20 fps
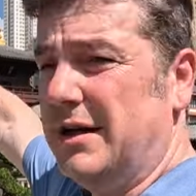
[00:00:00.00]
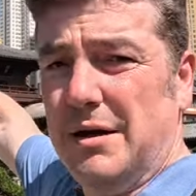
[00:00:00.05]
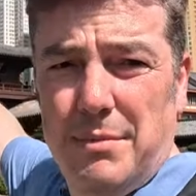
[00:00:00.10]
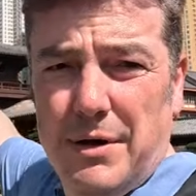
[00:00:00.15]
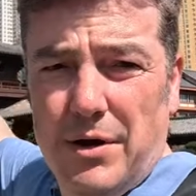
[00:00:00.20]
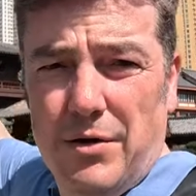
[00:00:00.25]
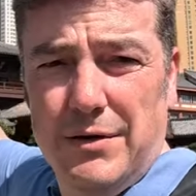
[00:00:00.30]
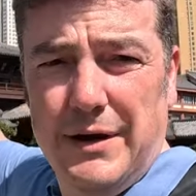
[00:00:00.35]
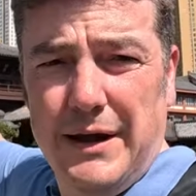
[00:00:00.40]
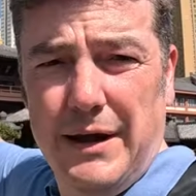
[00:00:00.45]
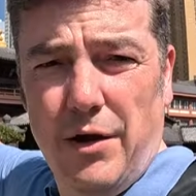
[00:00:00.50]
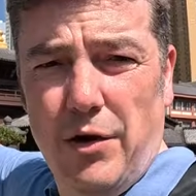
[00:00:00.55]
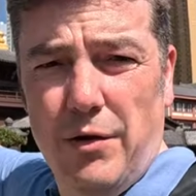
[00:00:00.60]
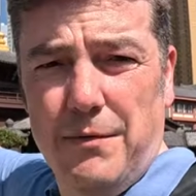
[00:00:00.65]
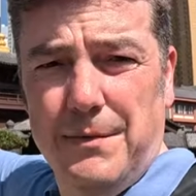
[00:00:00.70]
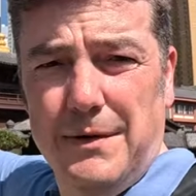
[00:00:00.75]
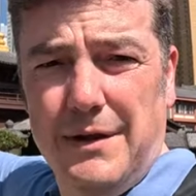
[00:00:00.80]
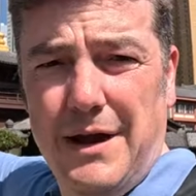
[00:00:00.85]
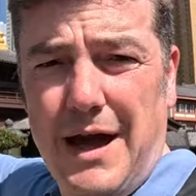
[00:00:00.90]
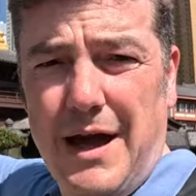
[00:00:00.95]
the building
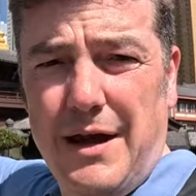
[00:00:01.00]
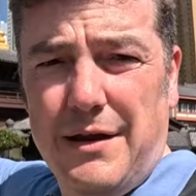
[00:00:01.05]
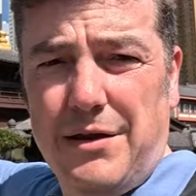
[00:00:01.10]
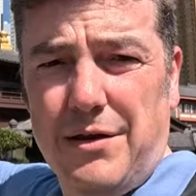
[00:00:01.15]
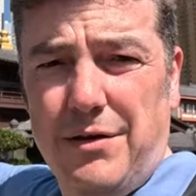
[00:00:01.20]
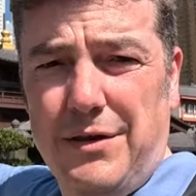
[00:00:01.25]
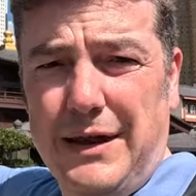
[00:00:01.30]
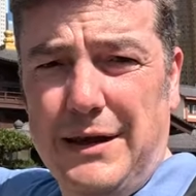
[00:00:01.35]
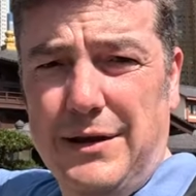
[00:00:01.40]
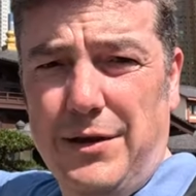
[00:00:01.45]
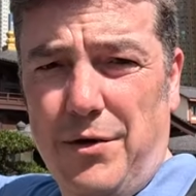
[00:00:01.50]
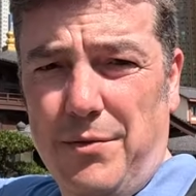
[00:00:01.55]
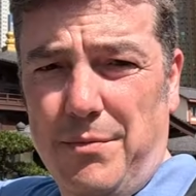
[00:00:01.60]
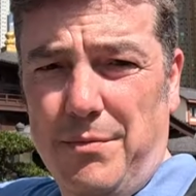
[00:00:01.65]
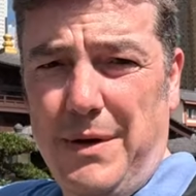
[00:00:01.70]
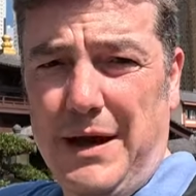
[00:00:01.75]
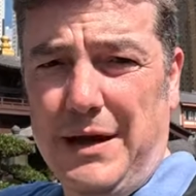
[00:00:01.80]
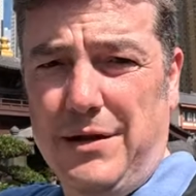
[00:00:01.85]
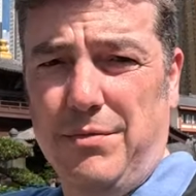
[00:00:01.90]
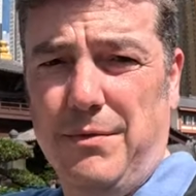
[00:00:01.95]
over there so they don't
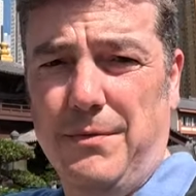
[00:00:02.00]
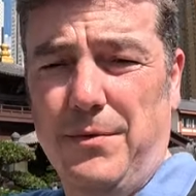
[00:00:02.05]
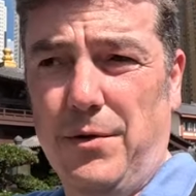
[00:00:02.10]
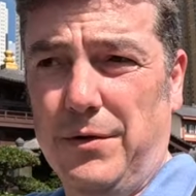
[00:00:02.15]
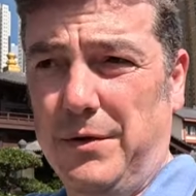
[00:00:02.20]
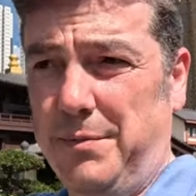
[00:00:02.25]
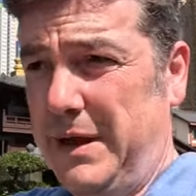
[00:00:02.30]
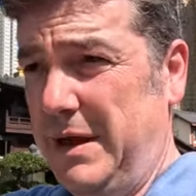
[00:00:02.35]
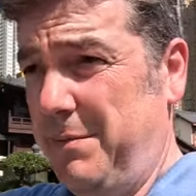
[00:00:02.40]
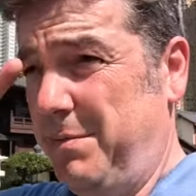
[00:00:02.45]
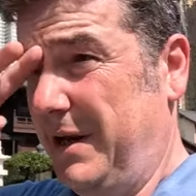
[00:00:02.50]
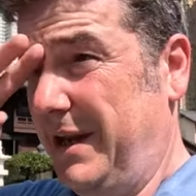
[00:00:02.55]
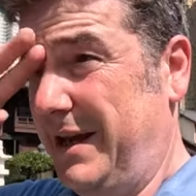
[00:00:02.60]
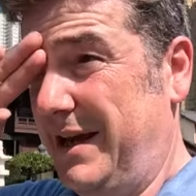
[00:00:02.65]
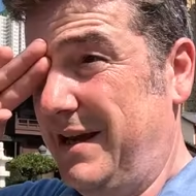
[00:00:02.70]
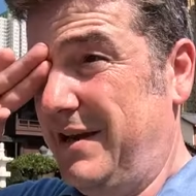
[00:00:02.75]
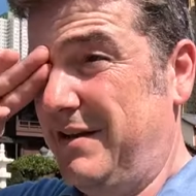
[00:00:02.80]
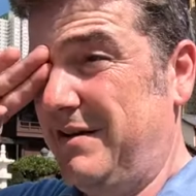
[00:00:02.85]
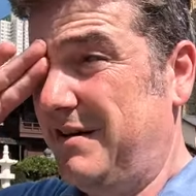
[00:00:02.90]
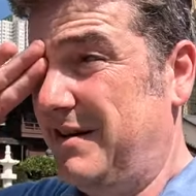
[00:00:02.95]
mix with all the people
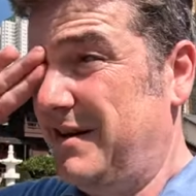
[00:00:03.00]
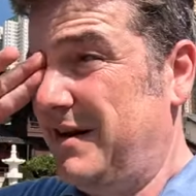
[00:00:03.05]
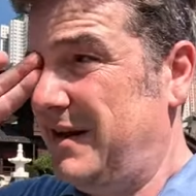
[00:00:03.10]
here.